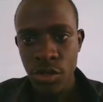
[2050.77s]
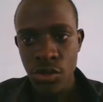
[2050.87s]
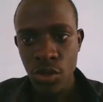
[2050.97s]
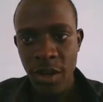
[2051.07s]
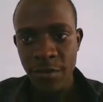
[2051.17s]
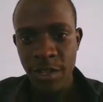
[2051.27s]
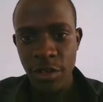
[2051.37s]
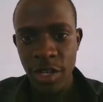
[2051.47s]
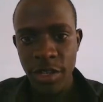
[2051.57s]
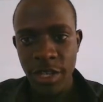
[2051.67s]
so after
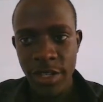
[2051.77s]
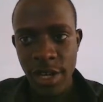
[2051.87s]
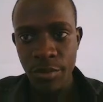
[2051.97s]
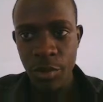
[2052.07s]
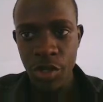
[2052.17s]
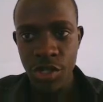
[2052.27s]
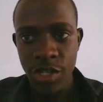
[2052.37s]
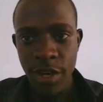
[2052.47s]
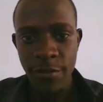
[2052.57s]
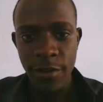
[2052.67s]
doing that i'm going to
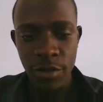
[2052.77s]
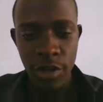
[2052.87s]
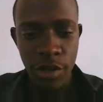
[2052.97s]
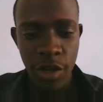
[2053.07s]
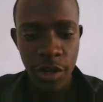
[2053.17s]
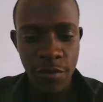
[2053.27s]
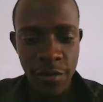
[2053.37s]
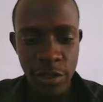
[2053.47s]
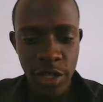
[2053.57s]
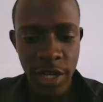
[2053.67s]
save and then you head
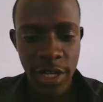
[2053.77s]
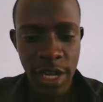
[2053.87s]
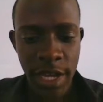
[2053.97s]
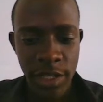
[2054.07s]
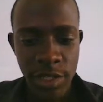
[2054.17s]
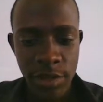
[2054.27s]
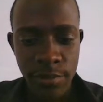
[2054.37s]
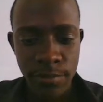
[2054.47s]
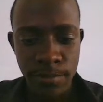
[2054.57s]
over to our client